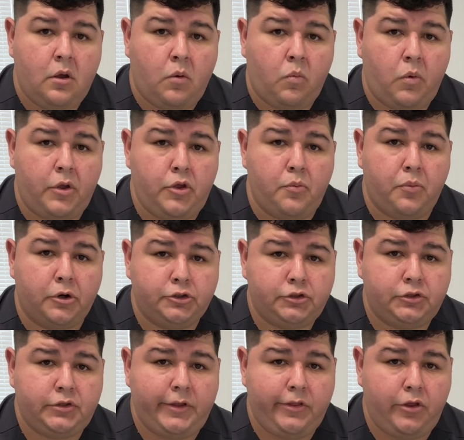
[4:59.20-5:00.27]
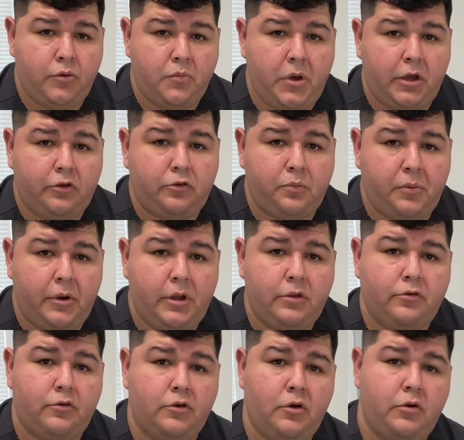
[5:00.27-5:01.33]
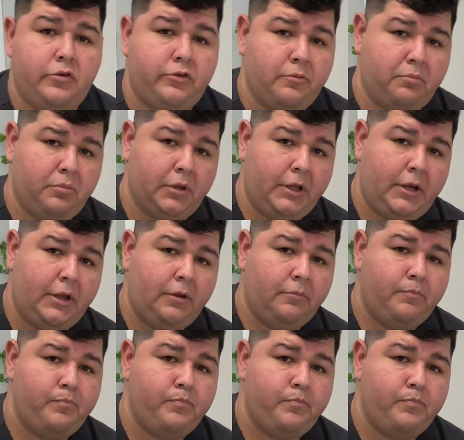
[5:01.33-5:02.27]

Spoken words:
When you brush your teeth, you may experience or notice some bleeding.